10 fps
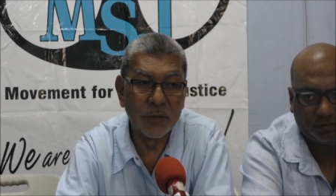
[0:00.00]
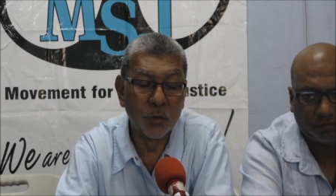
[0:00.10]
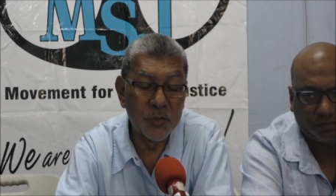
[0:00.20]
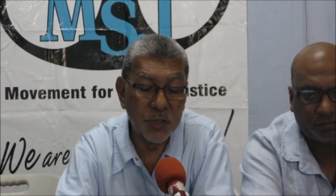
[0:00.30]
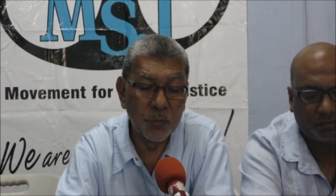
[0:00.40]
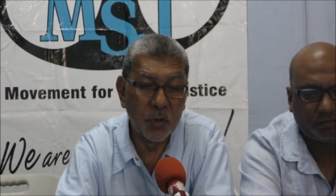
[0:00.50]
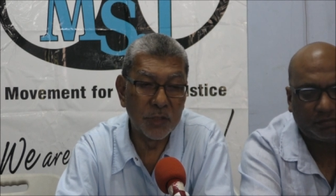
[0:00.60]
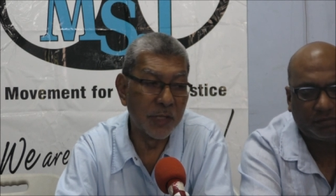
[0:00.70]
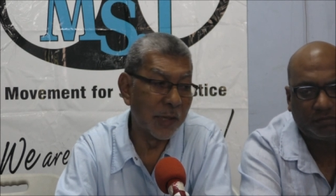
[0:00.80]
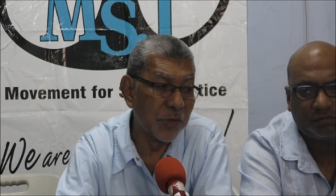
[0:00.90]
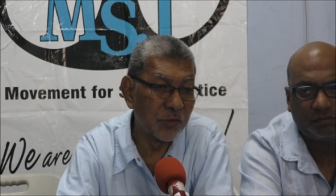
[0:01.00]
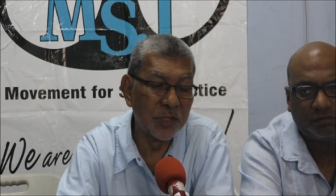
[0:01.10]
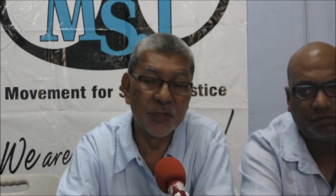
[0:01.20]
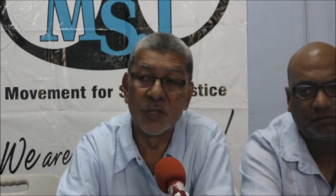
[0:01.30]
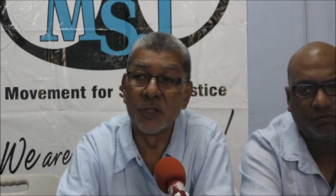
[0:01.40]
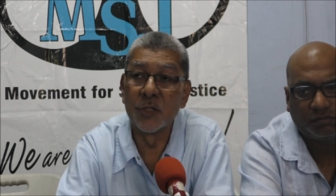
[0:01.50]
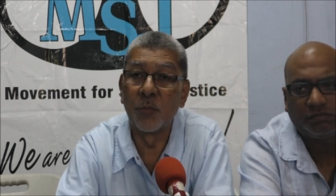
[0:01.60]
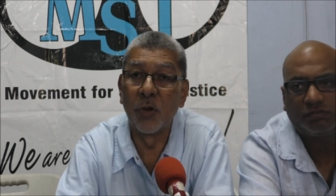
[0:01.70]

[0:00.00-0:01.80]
I don't support, and MSJ does not